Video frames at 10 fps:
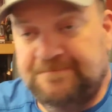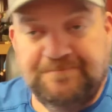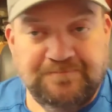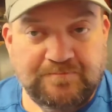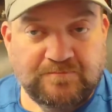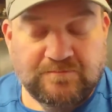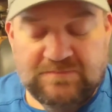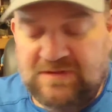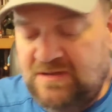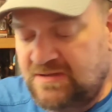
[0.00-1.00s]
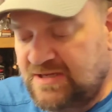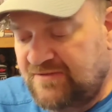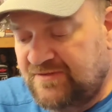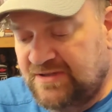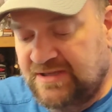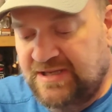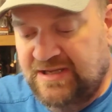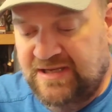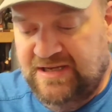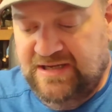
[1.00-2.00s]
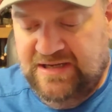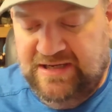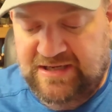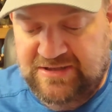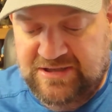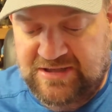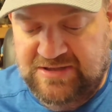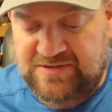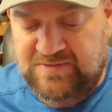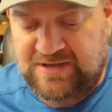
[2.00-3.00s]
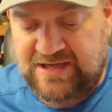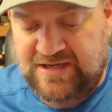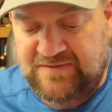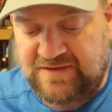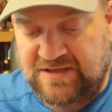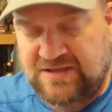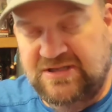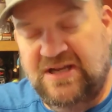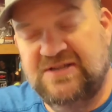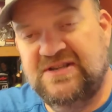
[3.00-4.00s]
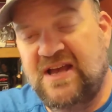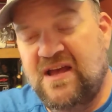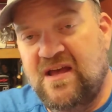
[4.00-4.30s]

yeah, definitely check this one out if you get a chance.